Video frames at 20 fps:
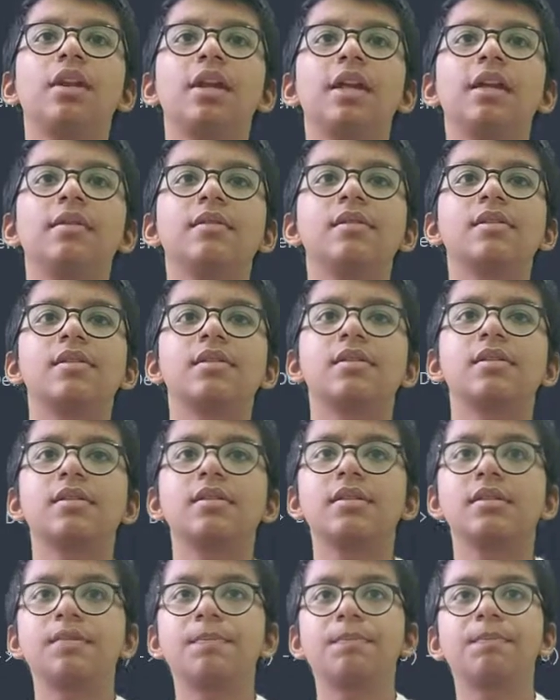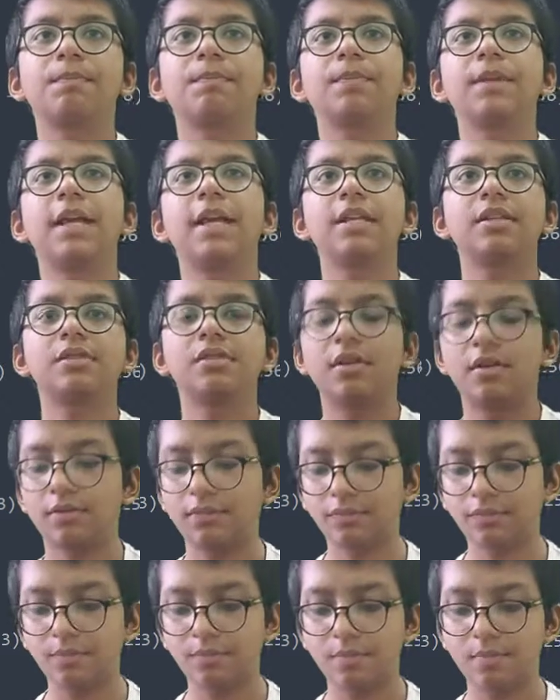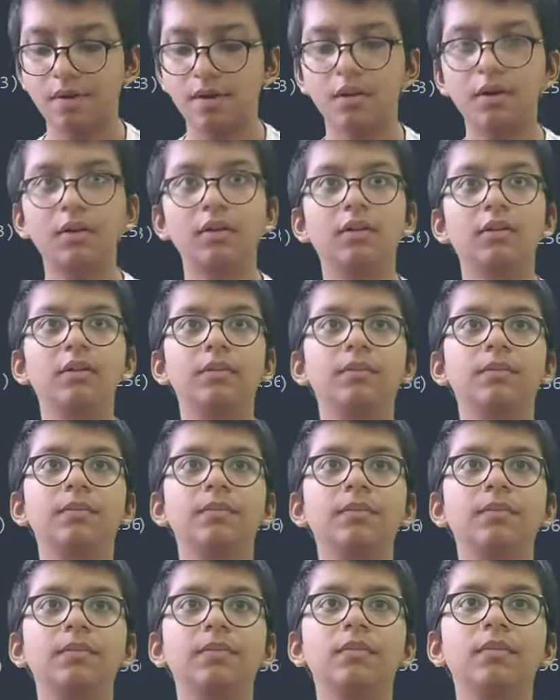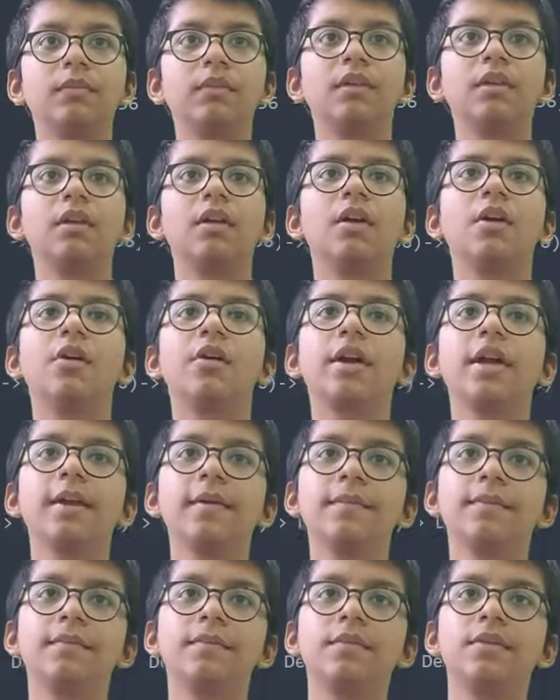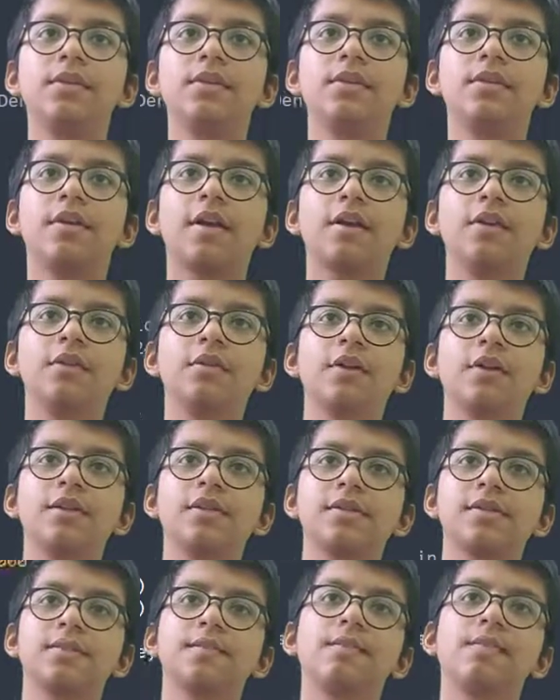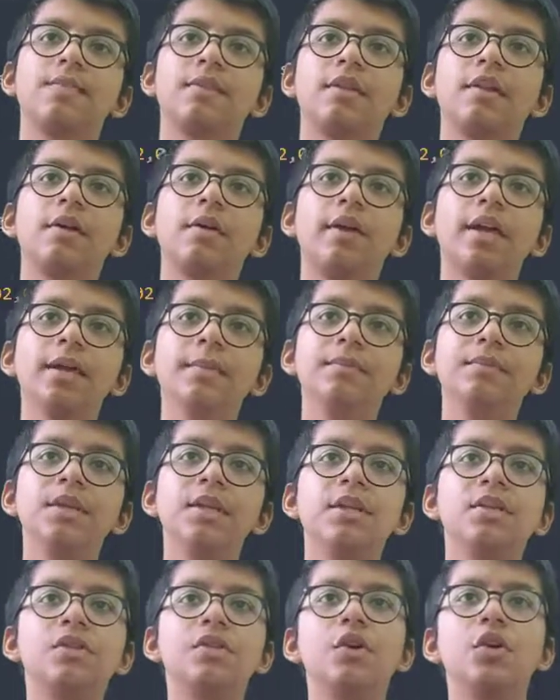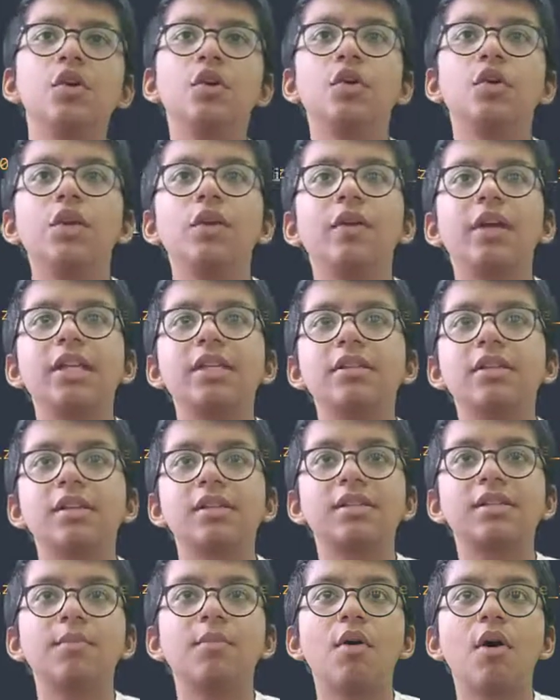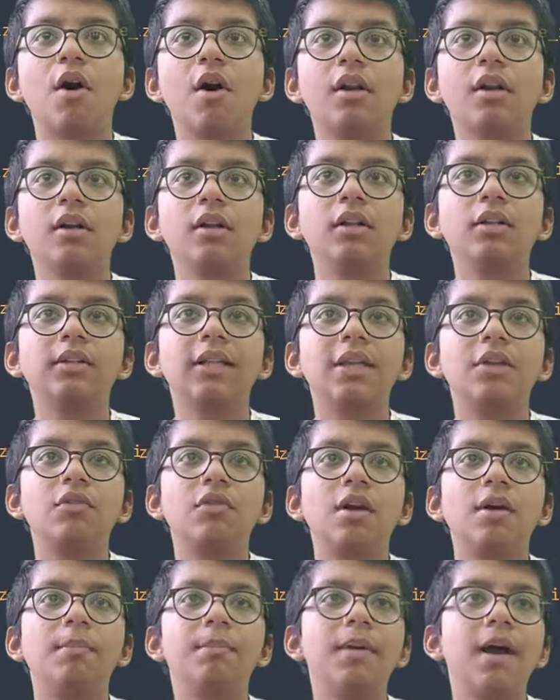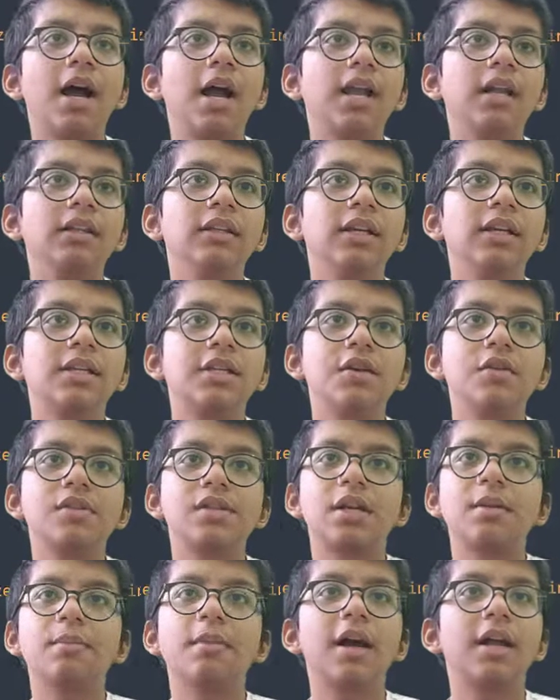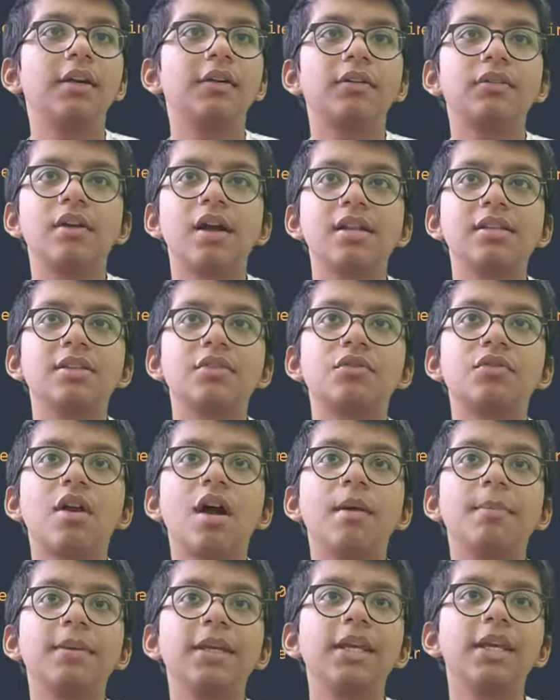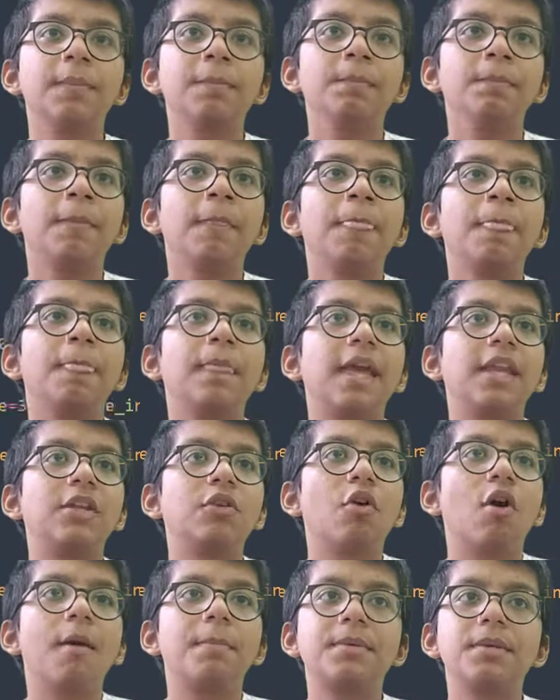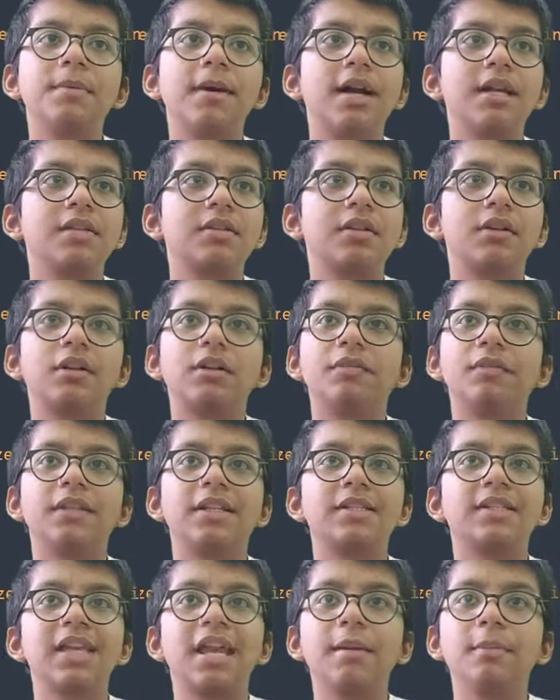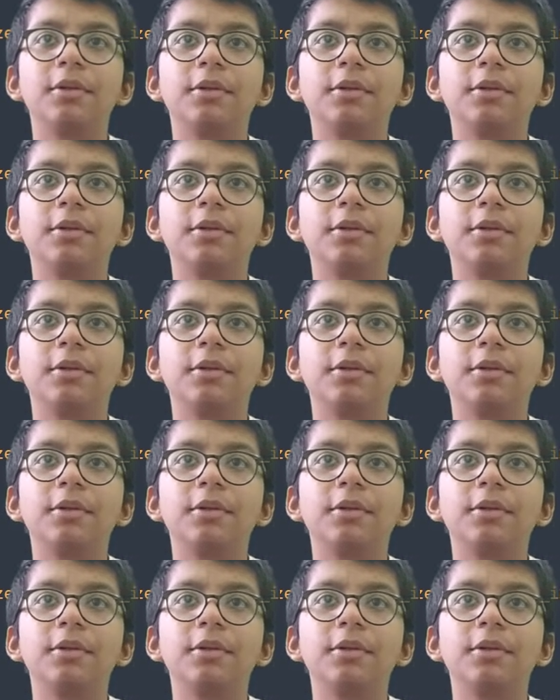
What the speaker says: in place of model. Okay, you can do this. Okay, so you can just model, then you compile it using binary cross entropy, then you optimizer with the same